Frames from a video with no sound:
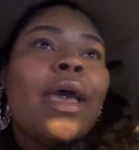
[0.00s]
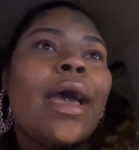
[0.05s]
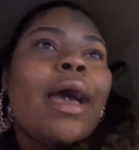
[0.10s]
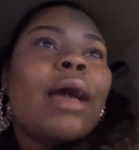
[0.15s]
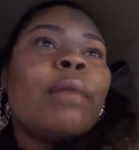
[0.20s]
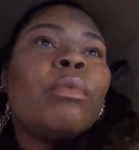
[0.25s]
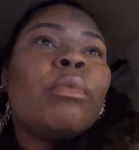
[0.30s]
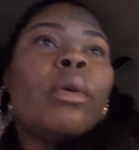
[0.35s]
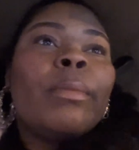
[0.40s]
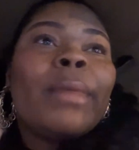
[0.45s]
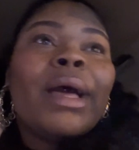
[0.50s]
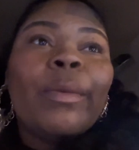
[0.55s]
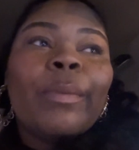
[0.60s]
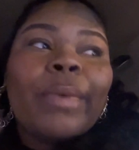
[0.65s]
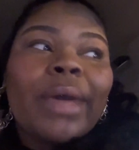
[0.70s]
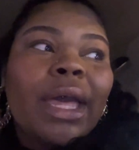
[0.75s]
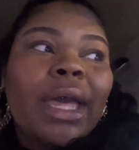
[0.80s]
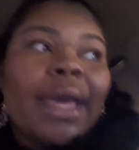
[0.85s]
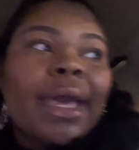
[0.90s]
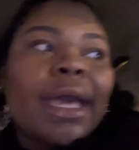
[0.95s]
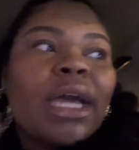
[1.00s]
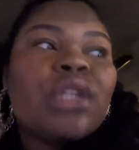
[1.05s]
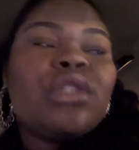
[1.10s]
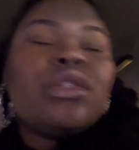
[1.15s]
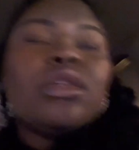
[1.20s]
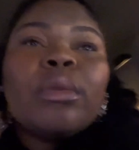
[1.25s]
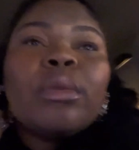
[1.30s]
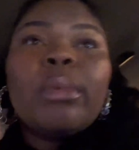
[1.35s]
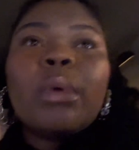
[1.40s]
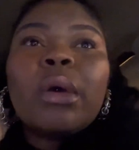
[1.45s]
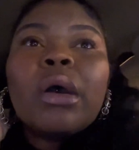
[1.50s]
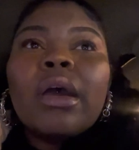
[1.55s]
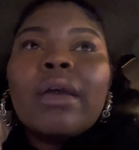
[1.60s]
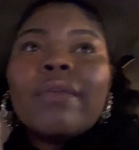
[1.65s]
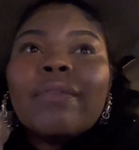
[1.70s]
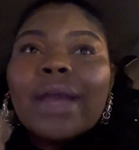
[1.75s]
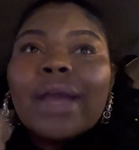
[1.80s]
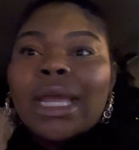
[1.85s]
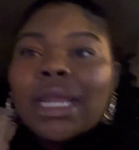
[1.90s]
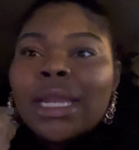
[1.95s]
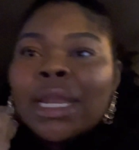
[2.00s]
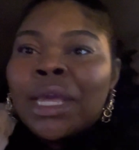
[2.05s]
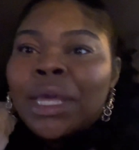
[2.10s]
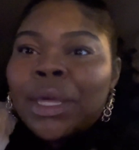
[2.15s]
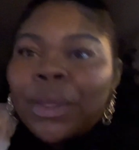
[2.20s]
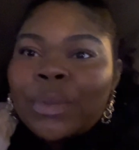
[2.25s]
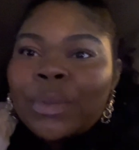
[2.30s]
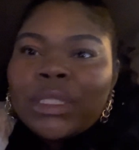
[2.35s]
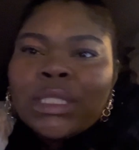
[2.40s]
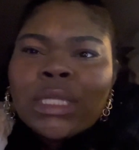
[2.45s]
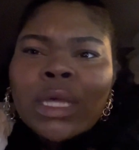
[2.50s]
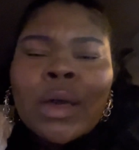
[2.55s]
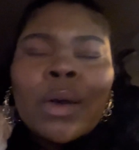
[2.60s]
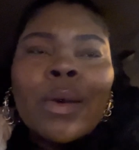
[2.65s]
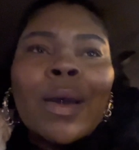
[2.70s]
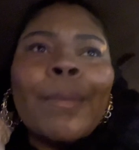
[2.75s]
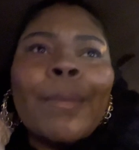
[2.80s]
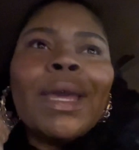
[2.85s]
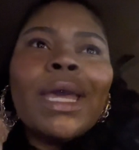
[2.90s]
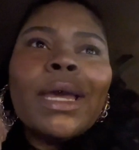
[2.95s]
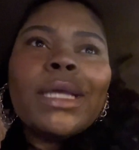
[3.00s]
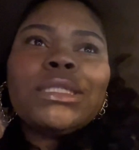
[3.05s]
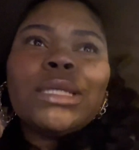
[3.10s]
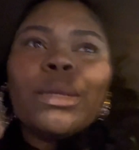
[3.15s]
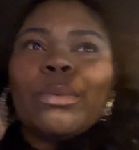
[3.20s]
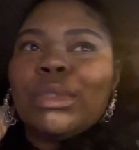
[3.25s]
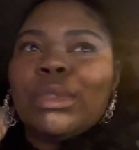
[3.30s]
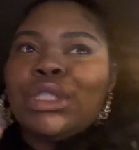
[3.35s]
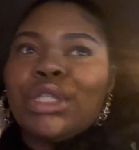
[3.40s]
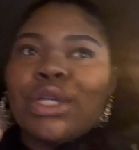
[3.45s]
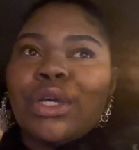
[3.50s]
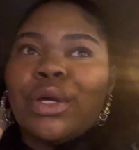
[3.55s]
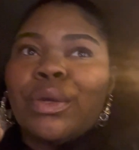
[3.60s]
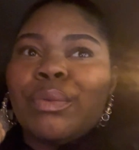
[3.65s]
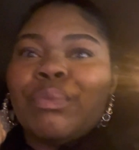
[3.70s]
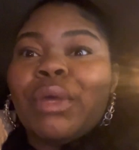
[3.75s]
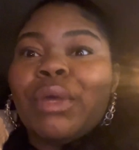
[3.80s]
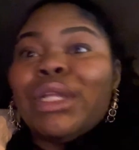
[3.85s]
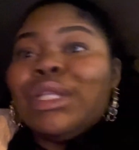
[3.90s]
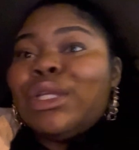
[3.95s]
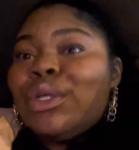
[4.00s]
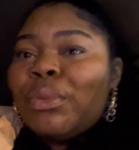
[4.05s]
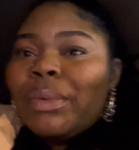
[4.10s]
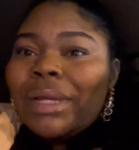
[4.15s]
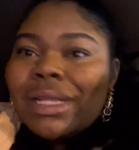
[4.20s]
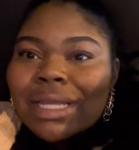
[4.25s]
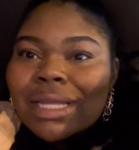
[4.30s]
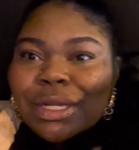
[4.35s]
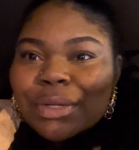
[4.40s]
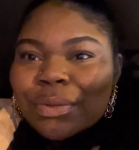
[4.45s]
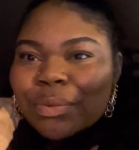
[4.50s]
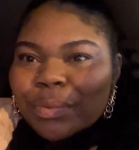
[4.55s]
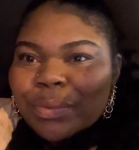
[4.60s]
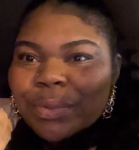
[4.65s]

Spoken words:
I'm on my way to the bar right now, so I'm gonna catch up with y'all a little bit later on.